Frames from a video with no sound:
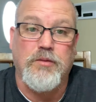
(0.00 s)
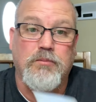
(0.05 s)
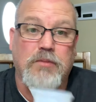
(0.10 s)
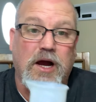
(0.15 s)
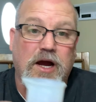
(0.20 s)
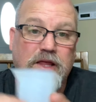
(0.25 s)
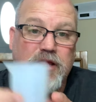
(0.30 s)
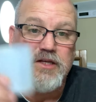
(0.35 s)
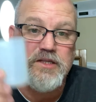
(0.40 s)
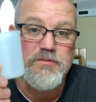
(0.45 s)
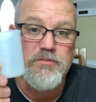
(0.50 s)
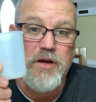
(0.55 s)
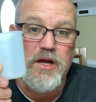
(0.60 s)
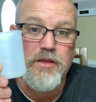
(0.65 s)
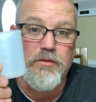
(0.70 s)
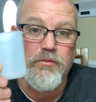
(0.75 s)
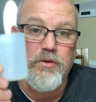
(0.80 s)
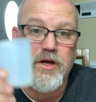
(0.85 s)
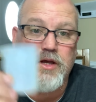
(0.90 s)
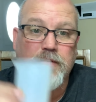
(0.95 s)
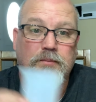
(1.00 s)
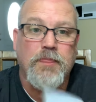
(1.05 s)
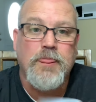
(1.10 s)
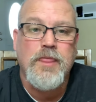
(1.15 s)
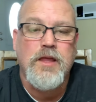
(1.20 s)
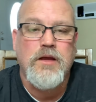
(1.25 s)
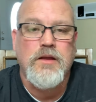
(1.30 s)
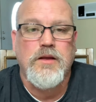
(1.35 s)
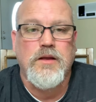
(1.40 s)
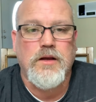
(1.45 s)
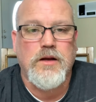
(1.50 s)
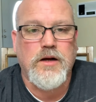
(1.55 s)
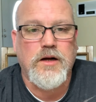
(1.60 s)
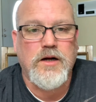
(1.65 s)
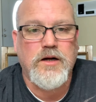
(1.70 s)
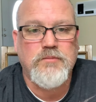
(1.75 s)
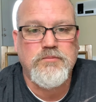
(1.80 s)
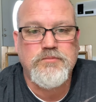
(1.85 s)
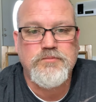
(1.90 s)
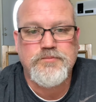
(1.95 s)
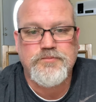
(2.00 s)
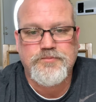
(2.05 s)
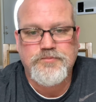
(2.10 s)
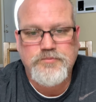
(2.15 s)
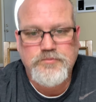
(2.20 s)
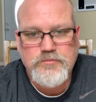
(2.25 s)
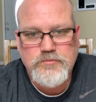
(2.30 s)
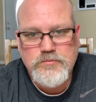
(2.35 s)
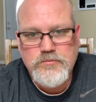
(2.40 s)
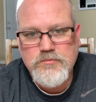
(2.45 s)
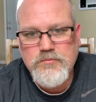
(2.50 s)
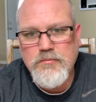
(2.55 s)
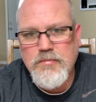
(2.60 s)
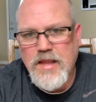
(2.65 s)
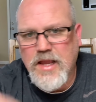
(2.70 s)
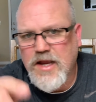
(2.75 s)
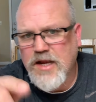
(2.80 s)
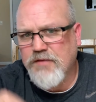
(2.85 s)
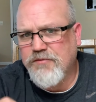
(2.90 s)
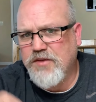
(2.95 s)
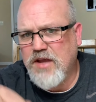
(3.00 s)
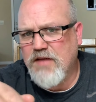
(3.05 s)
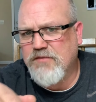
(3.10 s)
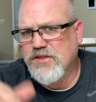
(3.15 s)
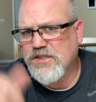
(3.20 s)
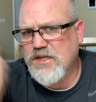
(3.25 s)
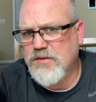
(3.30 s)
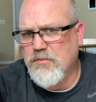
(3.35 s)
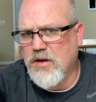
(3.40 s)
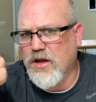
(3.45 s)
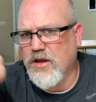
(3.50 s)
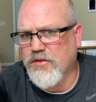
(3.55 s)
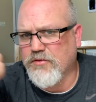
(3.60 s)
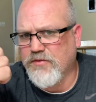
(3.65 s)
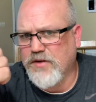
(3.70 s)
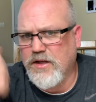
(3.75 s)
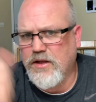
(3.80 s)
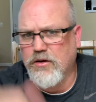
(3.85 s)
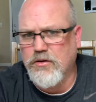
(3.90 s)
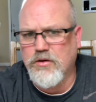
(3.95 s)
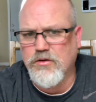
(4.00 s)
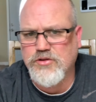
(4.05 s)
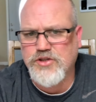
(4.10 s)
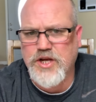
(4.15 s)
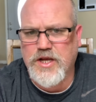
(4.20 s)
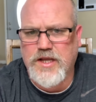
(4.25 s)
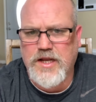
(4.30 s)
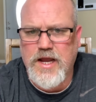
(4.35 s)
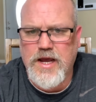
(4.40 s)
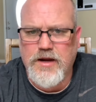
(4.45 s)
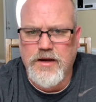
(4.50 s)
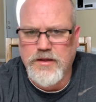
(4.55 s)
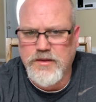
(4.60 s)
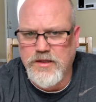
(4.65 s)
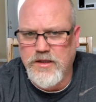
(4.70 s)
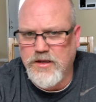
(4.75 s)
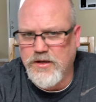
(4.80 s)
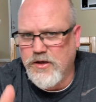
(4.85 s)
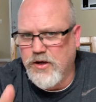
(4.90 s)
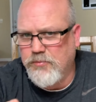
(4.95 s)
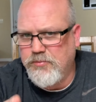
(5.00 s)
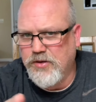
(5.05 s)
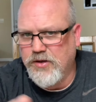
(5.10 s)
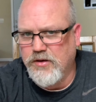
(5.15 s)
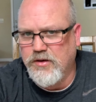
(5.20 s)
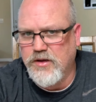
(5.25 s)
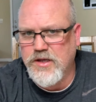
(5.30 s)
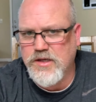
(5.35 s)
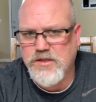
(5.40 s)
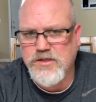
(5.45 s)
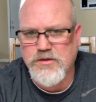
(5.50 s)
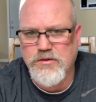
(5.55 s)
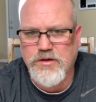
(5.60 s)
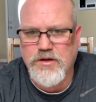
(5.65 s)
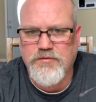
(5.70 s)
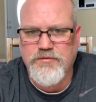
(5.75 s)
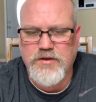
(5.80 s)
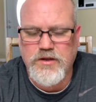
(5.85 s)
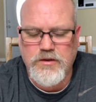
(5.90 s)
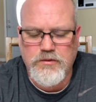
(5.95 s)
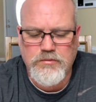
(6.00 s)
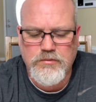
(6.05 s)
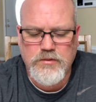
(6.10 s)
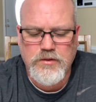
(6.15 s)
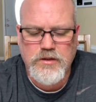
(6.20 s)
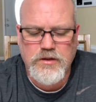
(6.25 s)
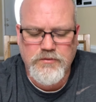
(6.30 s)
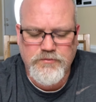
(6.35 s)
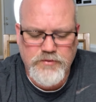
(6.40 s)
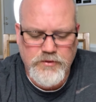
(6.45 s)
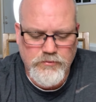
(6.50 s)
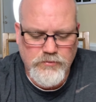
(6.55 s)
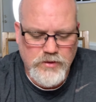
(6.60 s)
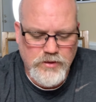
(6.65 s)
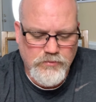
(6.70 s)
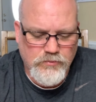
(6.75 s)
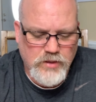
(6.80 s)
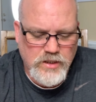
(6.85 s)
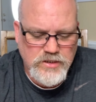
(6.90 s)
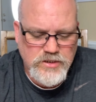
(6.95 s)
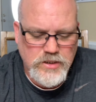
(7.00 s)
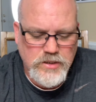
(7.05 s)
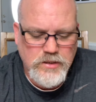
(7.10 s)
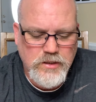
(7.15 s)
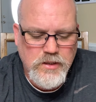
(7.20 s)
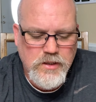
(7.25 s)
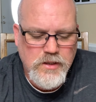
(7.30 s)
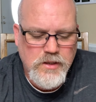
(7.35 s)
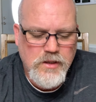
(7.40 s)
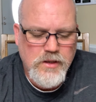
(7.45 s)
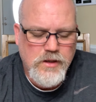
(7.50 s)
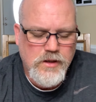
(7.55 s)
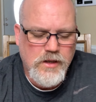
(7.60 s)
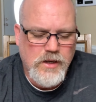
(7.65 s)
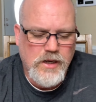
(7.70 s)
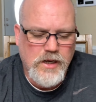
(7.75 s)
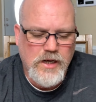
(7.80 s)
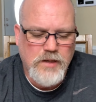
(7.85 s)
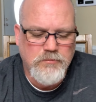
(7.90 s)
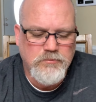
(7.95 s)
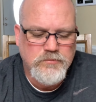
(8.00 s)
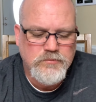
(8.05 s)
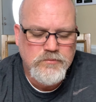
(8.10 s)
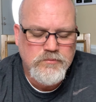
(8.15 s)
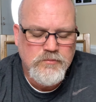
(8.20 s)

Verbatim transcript: to buy this, by the way. Um, and if you haven't seen my other video, go check it out. At the end, I'll put a link to it if you if you want to watch it. Um,